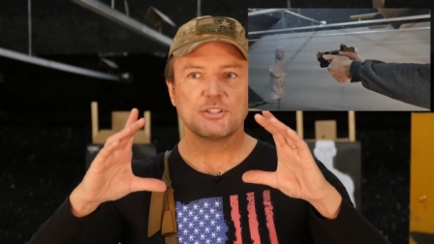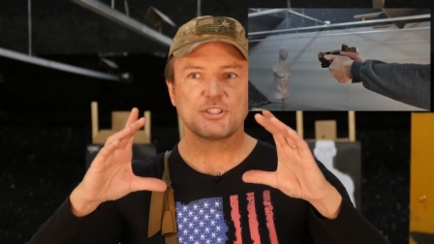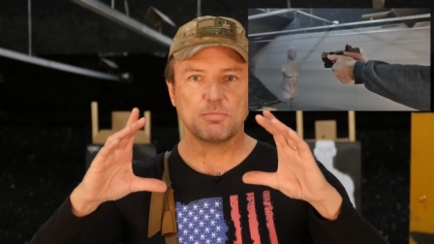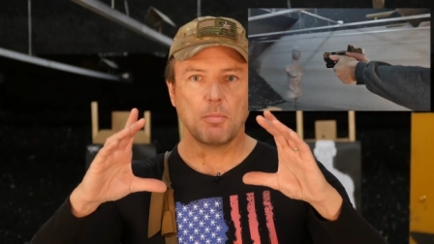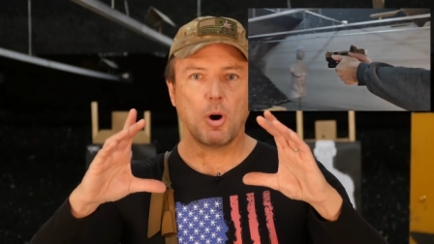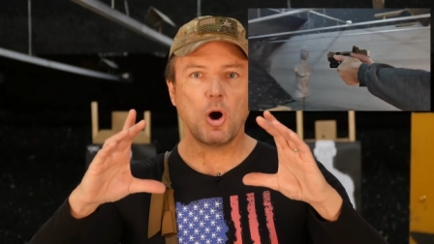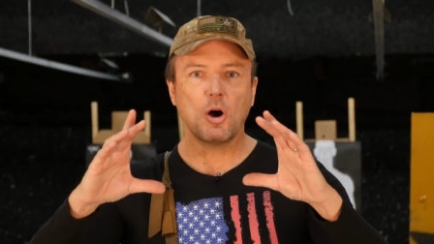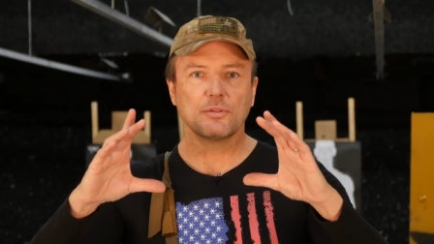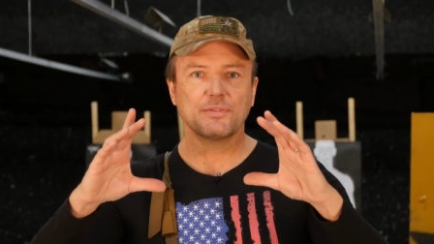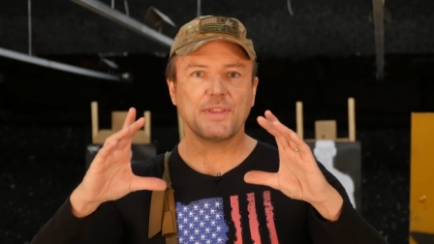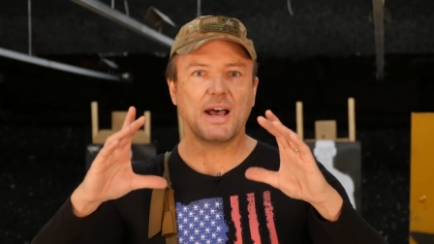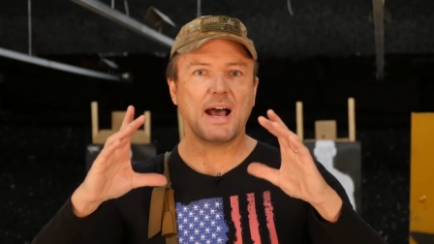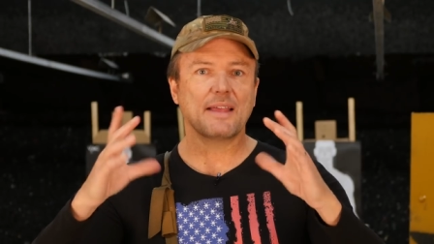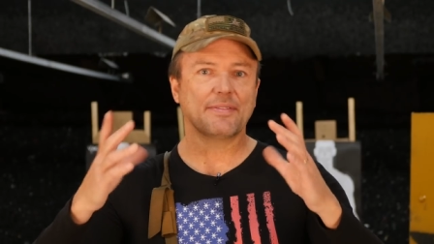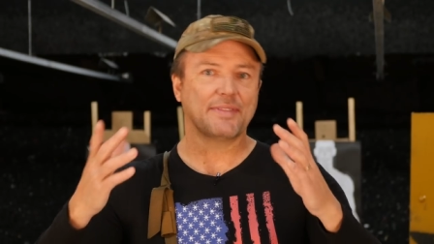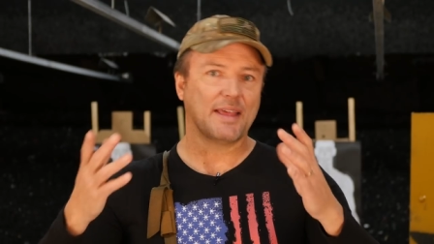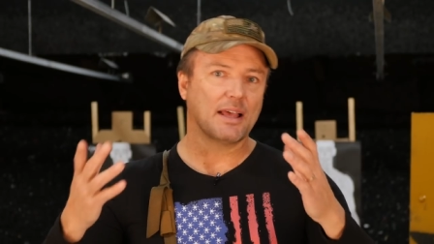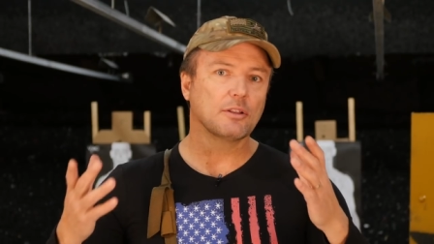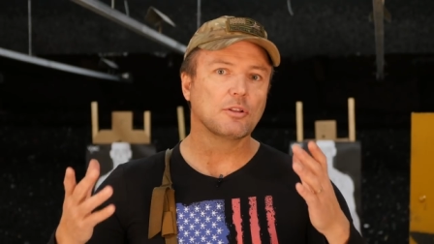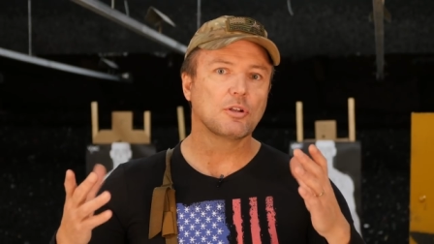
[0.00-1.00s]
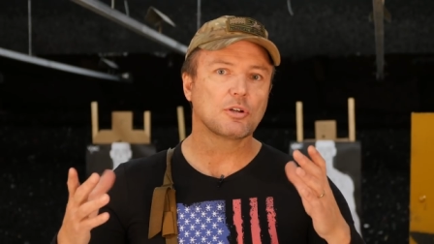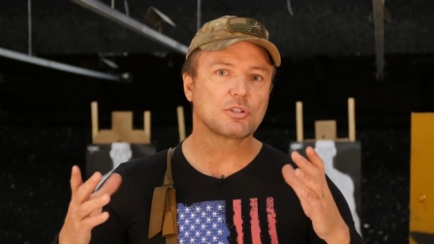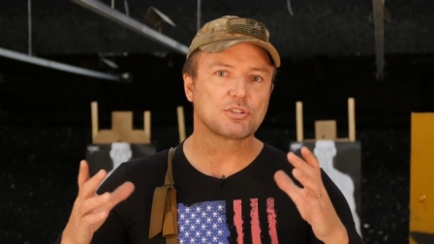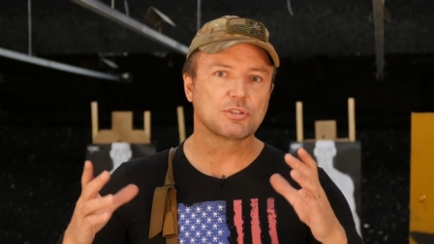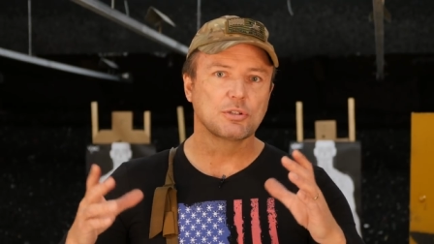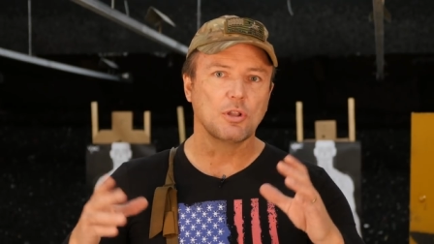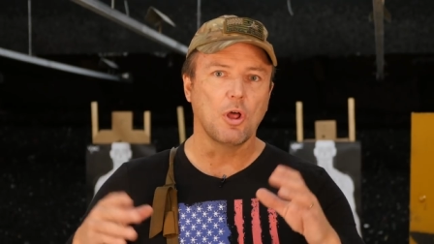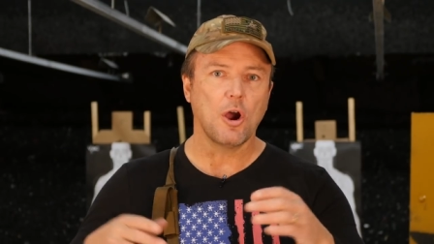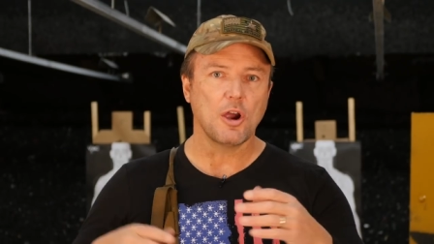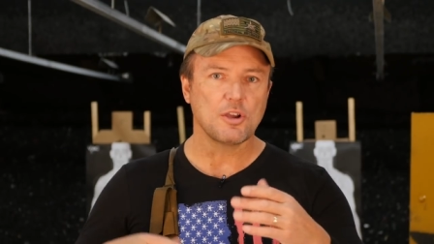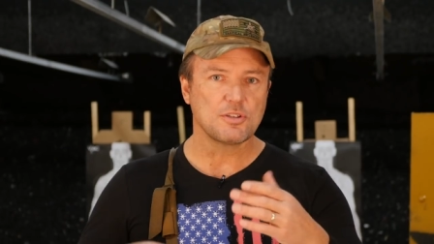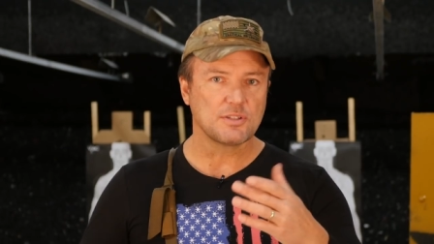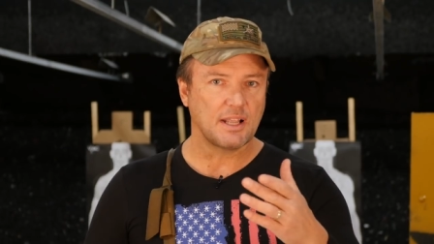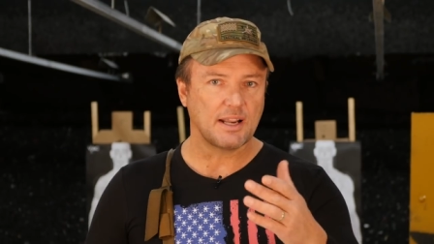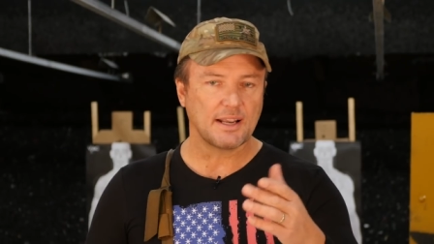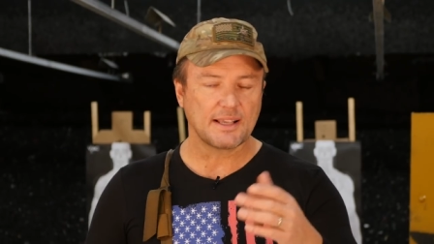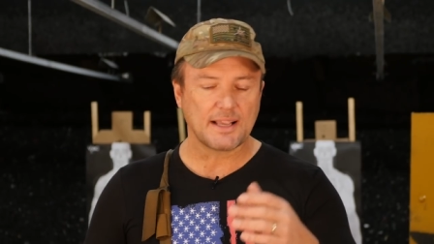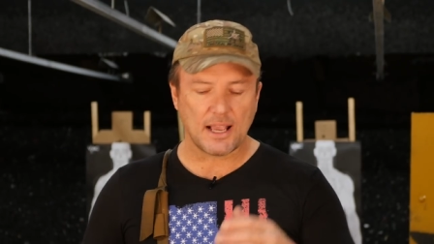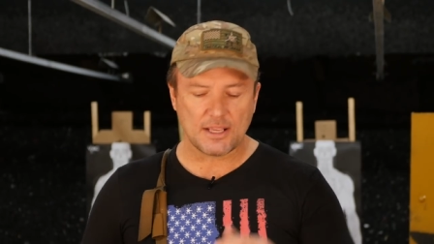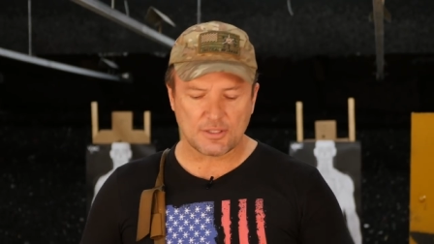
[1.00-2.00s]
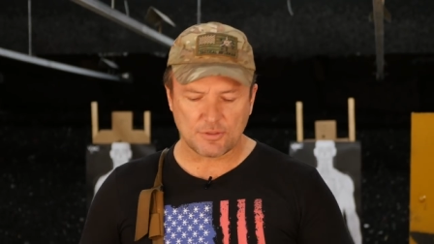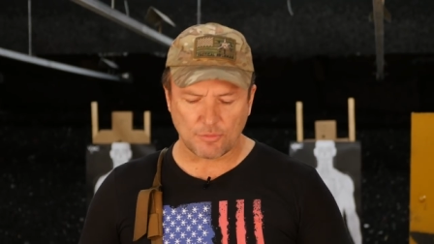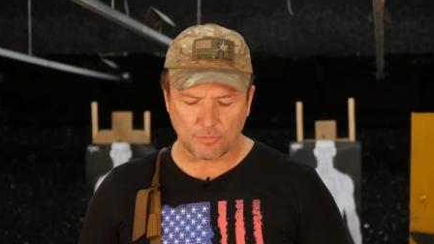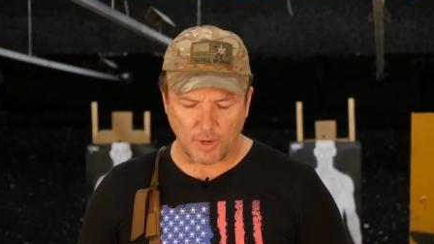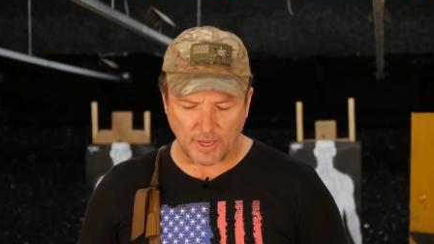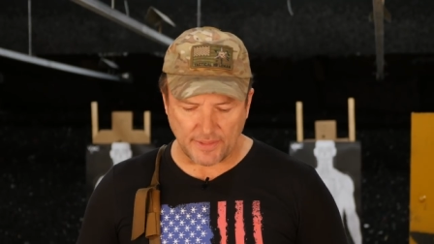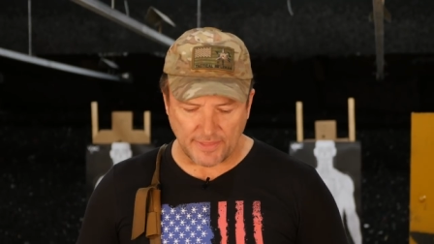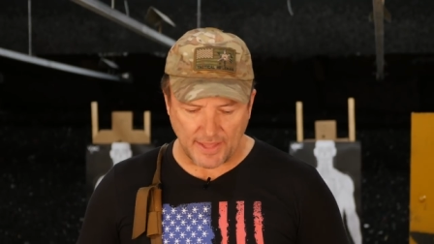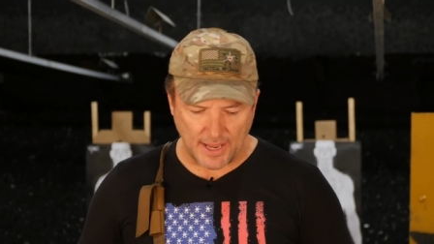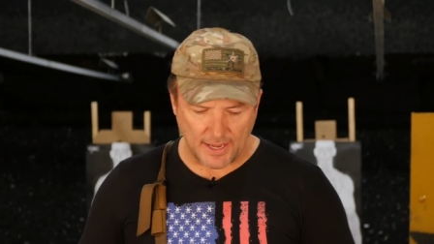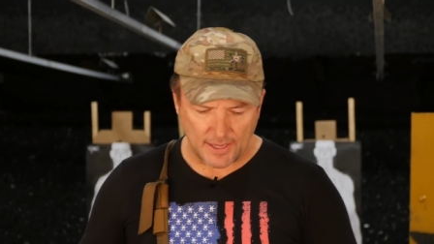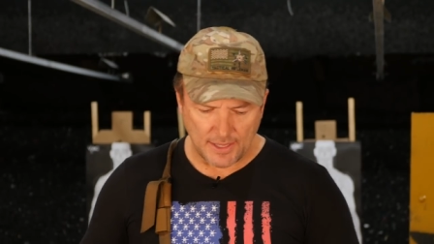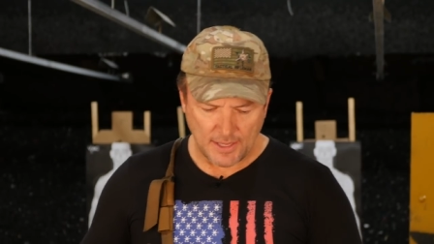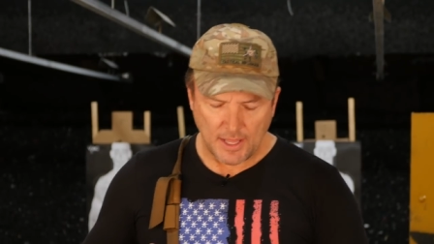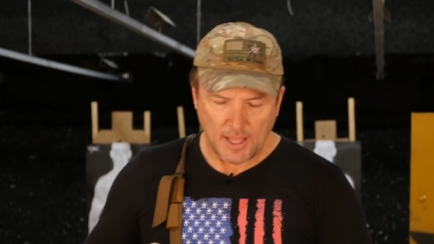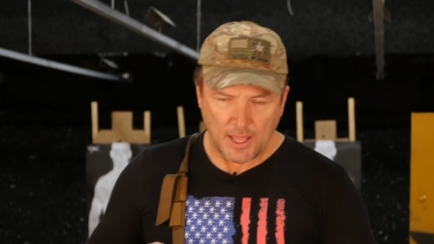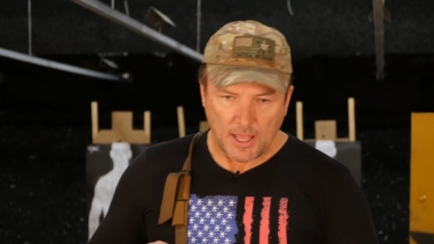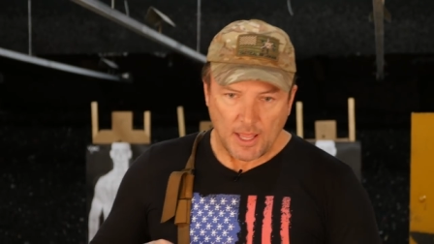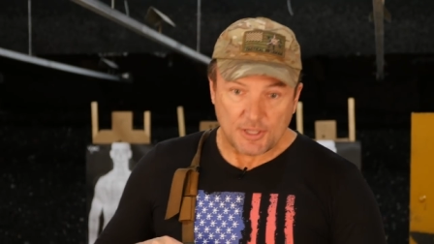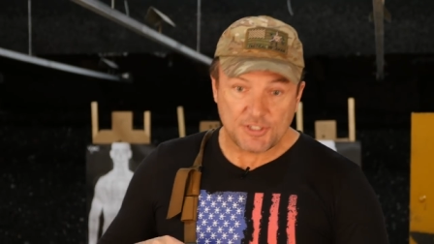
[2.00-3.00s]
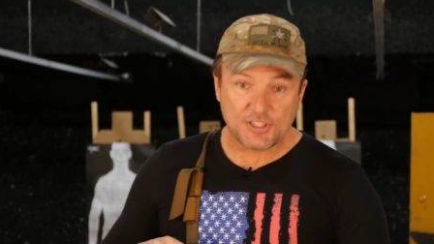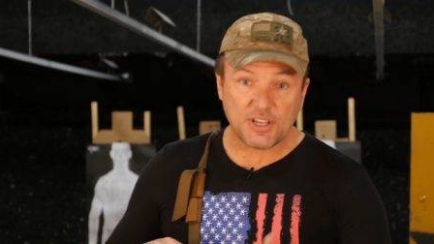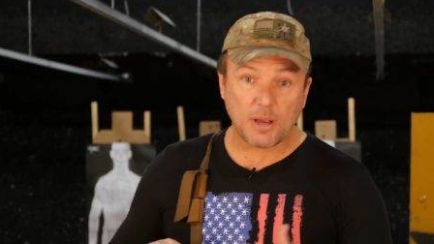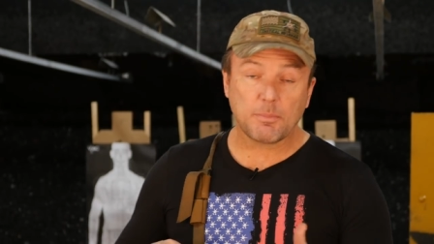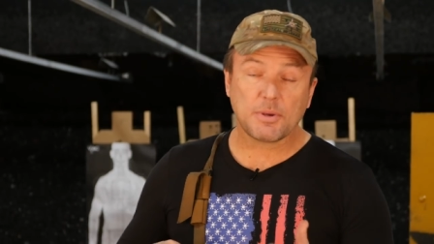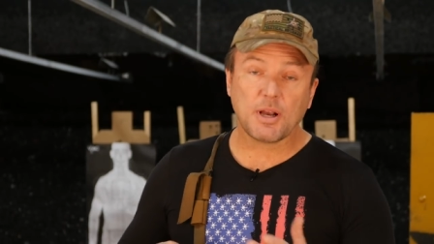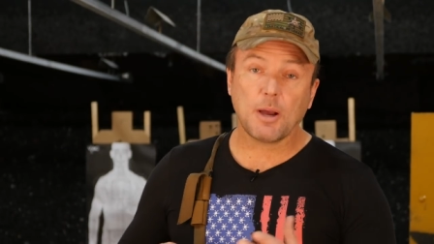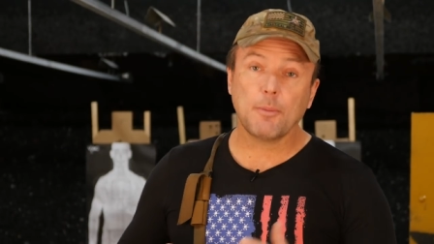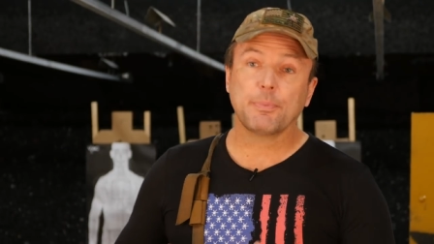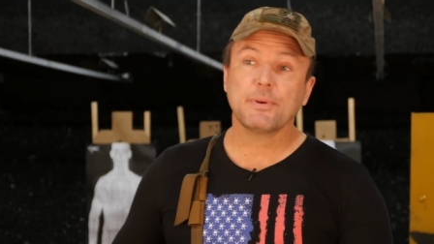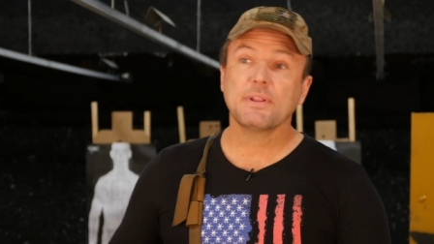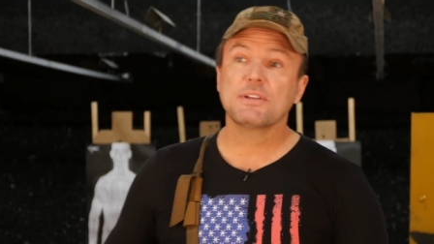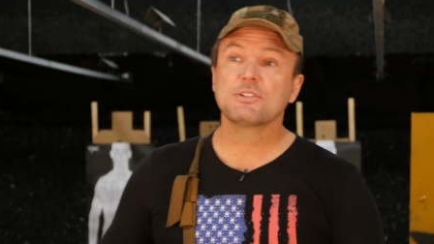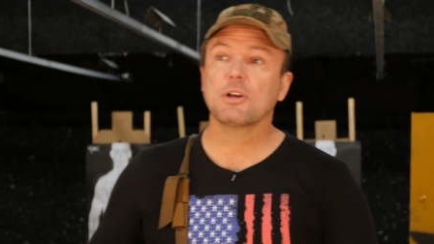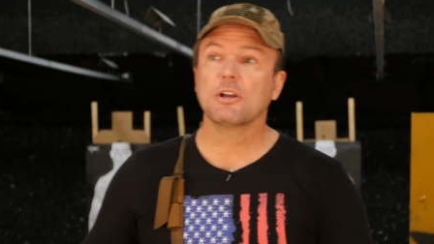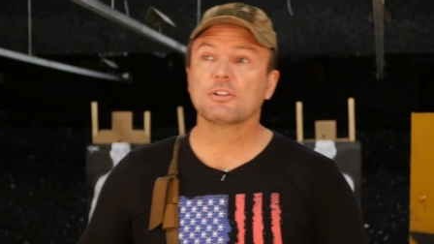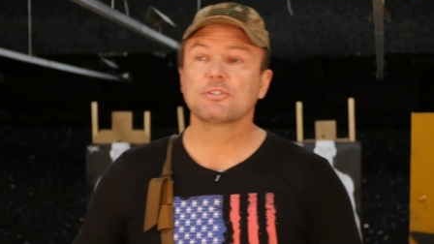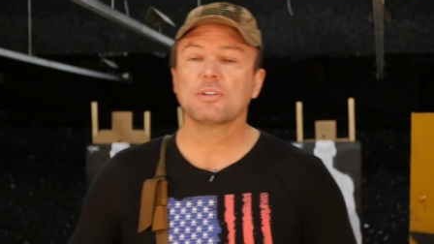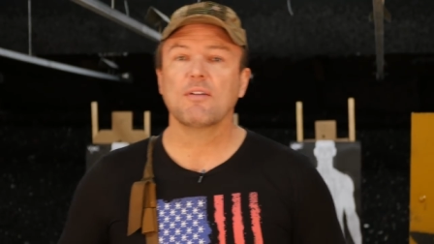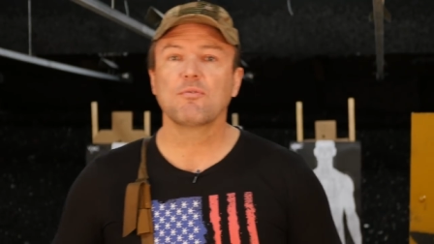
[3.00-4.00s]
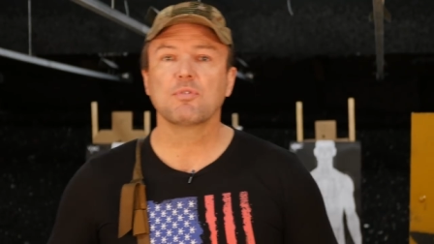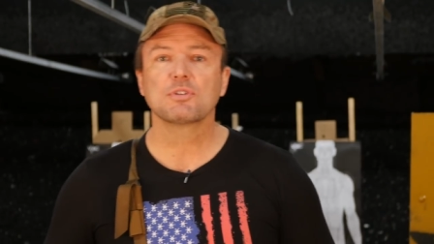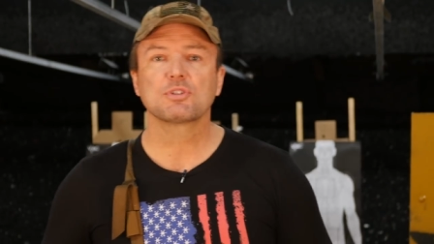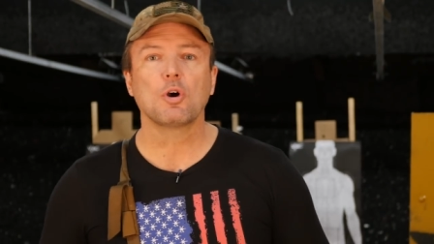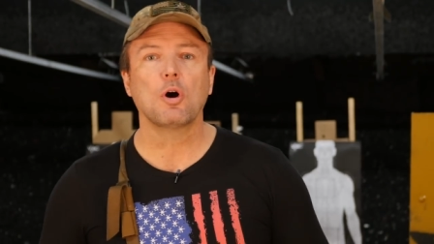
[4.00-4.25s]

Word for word: small dot that looks large. A lot of guys will run that. Some companies also have what's